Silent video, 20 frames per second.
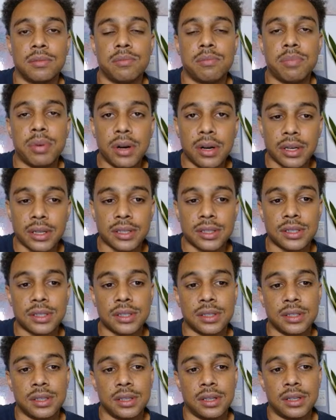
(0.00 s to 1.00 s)

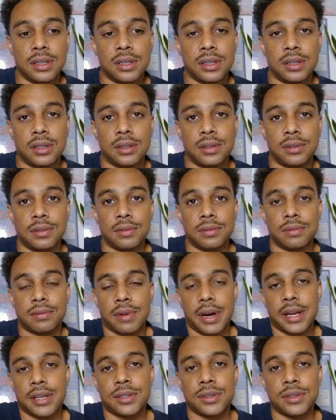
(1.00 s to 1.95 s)
Books. Right?